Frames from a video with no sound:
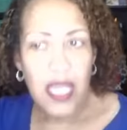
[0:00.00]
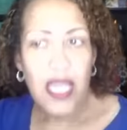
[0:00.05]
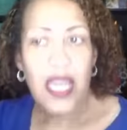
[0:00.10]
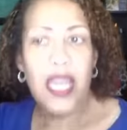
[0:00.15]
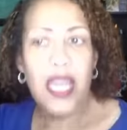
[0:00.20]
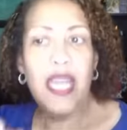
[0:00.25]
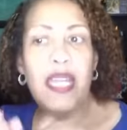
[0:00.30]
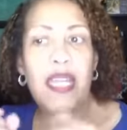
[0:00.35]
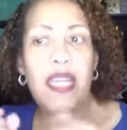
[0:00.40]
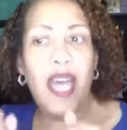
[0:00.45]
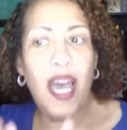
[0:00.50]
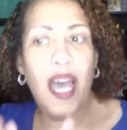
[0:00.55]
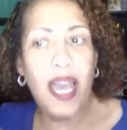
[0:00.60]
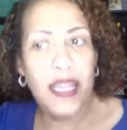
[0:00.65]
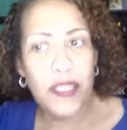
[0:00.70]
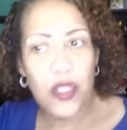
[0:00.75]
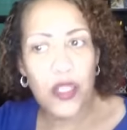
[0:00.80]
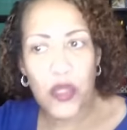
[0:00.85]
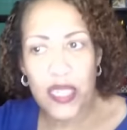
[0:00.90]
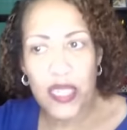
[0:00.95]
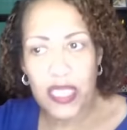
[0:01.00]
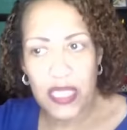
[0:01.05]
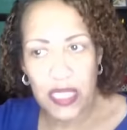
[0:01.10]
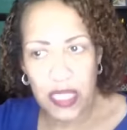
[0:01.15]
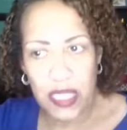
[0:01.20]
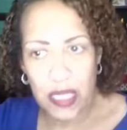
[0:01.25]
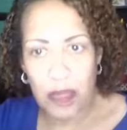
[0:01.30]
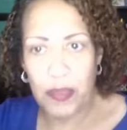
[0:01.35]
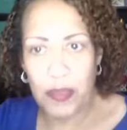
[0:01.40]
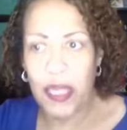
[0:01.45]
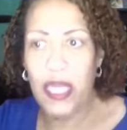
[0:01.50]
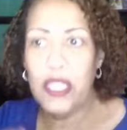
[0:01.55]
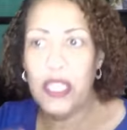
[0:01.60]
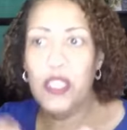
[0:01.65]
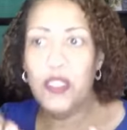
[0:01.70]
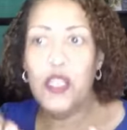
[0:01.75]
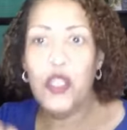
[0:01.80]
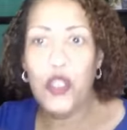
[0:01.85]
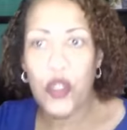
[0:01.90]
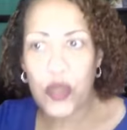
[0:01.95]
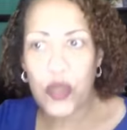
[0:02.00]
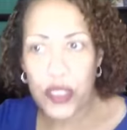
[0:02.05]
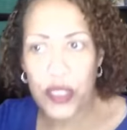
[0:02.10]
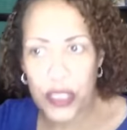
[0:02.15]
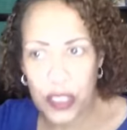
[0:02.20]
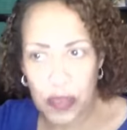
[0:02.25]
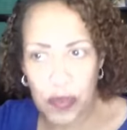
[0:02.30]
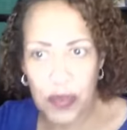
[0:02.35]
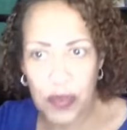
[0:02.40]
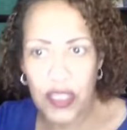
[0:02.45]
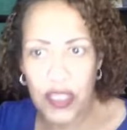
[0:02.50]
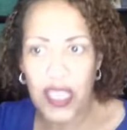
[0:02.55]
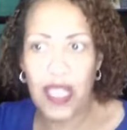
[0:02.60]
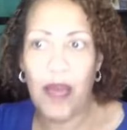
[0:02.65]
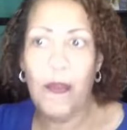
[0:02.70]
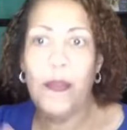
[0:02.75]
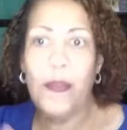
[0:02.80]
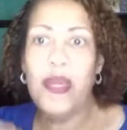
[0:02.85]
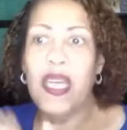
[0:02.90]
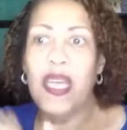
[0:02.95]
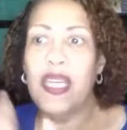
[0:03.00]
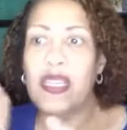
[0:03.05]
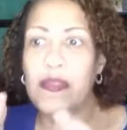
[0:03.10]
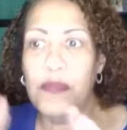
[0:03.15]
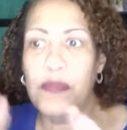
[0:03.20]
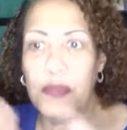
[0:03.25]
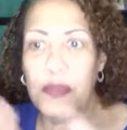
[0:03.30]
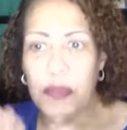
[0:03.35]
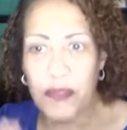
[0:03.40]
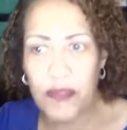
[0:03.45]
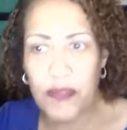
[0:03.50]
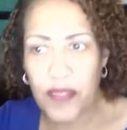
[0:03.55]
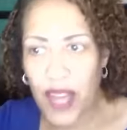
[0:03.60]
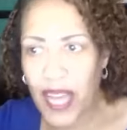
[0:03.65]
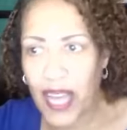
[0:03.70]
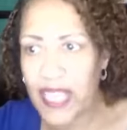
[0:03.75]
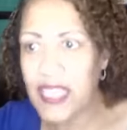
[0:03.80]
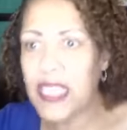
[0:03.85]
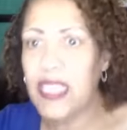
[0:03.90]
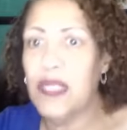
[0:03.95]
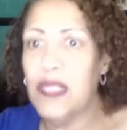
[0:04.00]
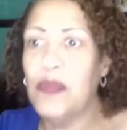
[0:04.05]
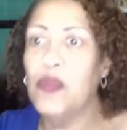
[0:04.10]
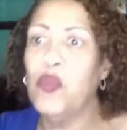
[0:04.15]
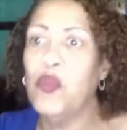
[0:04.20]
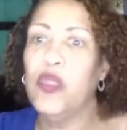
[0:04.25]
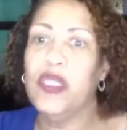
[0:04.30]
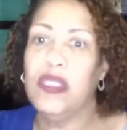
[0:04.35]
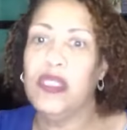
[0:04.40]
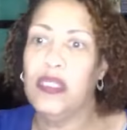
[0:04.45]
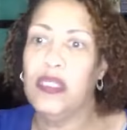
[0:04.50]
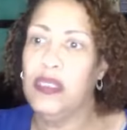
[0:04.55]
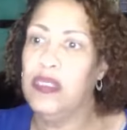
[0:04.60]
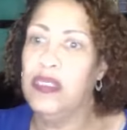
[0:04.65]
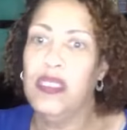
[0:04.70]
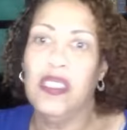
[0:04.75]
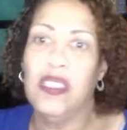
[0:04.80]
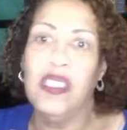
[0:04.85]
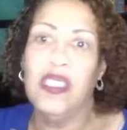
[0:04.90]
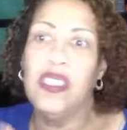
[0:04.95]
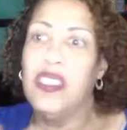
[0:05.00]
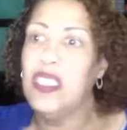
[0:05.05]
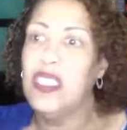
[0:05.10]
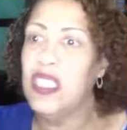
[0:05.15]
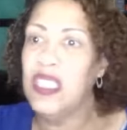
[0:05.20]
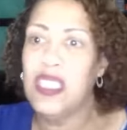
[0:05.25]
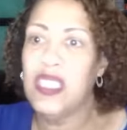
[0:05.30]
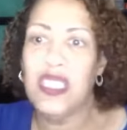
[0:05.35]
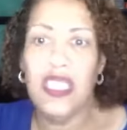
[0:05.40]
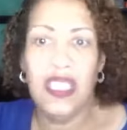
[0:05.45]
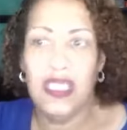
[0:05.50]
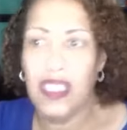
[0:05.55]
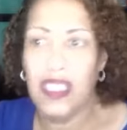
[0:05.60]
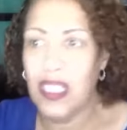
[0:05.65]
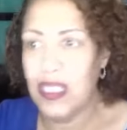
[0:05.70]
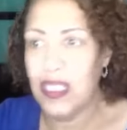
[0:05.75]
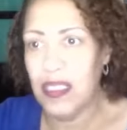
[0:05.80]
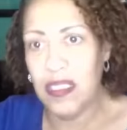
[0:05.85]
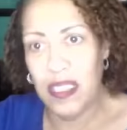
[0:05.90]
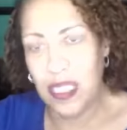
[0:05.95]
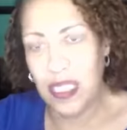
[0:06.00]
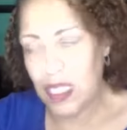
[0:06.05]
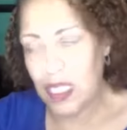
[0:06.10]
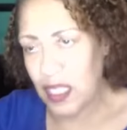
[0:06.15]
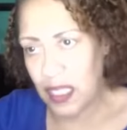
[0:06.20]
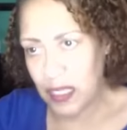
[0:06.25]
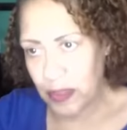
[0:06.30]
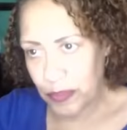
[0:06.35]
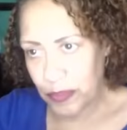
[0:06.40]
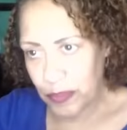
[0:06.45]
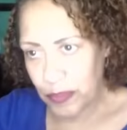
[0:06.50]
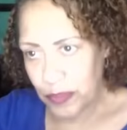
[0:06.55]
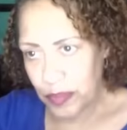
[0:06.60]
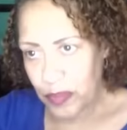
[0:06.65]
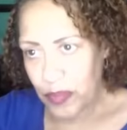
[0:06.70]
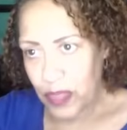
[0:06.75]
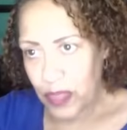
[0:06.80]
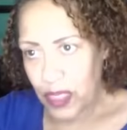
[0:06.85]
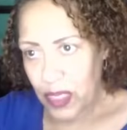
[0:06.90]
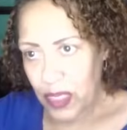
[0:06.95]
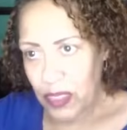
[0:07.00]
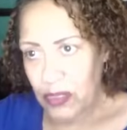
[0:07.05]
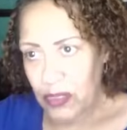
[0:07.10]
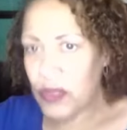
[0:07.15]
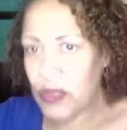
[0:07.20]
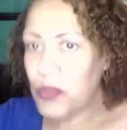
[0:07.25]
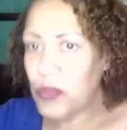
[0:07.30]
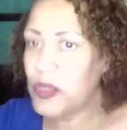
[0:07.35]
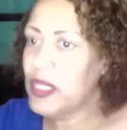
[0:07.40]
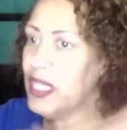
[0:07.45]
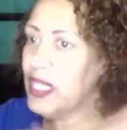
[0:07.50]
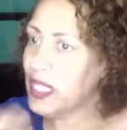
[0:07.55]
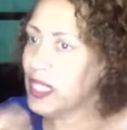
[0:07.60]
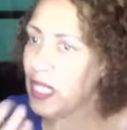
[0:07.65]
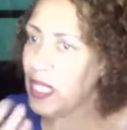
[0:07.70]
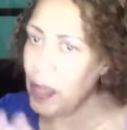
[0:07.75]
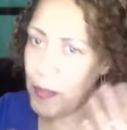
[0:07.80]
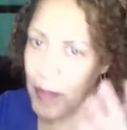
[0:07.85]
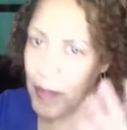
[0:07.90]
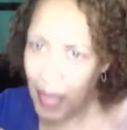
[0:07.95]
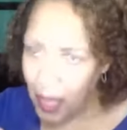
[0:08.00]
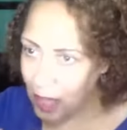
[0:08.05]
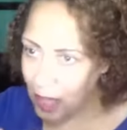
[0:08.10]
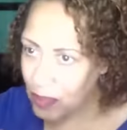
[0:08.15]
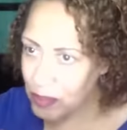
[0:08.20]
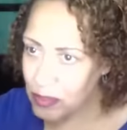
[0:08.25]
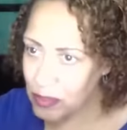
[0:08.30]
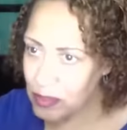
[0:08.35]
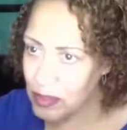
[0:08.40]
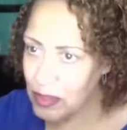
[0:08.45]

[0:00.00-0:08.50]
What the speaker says: and hydrate them and nourish them and provide them with the goodies that they need so that when they come out